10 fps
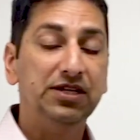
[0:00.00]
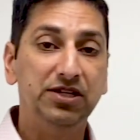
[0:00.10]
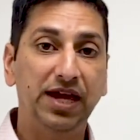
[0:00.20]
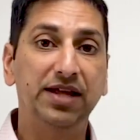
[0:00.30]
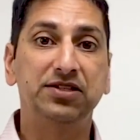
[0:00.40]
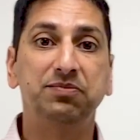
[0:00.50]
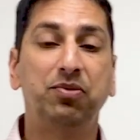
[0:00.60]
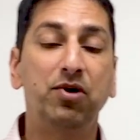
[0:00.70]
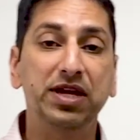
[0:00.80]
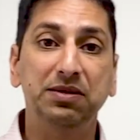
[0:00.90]
you get to
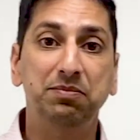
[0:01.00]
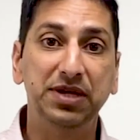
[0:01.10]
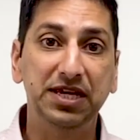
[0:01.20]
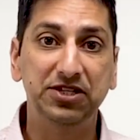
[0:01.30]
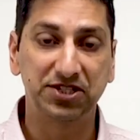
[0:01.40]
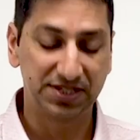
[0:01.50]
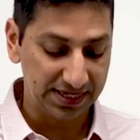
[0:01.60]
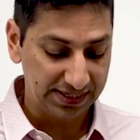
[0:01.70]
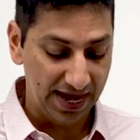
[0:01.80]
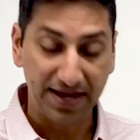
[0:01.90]
point B just
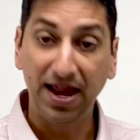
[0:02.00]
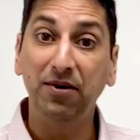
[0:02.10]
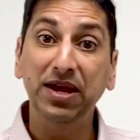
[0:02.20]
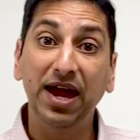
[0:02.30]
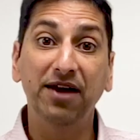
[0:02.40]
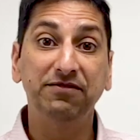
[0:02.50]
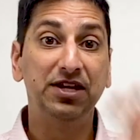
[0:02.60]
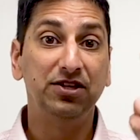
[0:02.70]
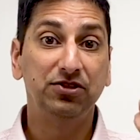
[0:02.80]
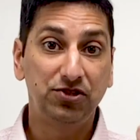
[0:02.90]
like that. Now we have
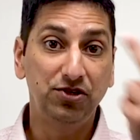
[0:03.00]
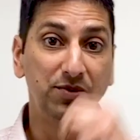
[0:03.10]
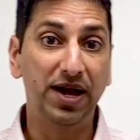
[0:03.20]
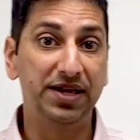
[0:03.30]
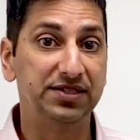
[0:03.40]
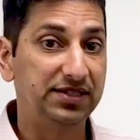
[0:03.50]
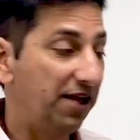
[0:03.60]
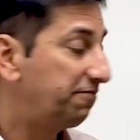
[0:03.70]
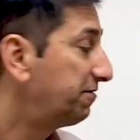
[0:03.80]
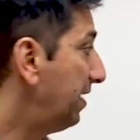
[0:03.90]
two ways to
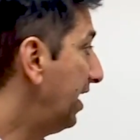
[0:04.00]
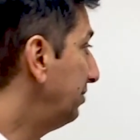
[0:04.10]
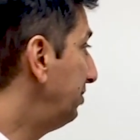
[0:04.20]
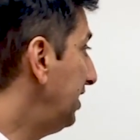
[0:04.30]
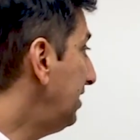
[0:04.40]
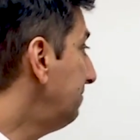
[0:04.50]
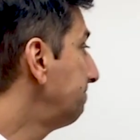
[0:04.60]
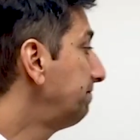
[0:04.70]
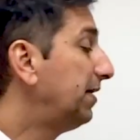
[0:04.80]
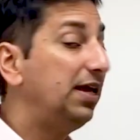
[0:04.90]
get from A to B.
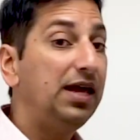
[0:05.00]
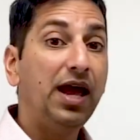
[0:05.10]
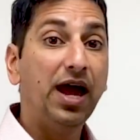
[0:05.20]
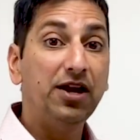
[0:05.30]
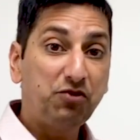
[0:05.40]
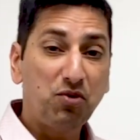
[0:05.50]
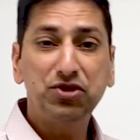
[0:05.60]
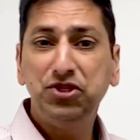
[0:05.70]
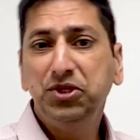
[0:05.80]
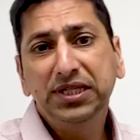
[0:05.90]
And of
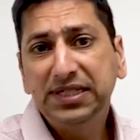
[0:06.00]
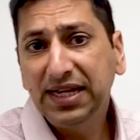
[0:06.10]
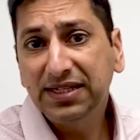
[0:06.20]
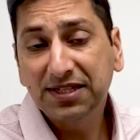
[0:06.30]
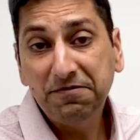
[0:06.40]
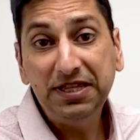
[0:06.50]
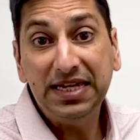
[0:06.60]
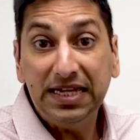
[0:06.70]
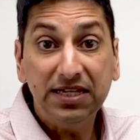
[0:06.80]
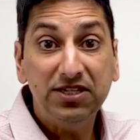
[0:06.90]
course, you could take some of
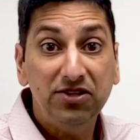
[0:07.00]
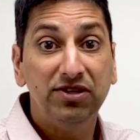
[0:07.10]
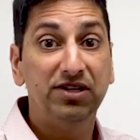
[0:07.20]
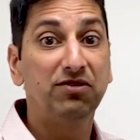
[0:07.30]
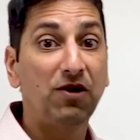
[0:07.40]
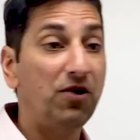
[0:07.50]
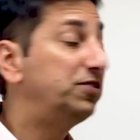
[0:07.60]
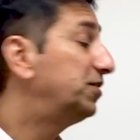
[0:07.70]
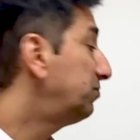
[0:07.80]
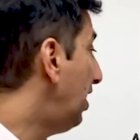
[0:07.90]
the interior roads as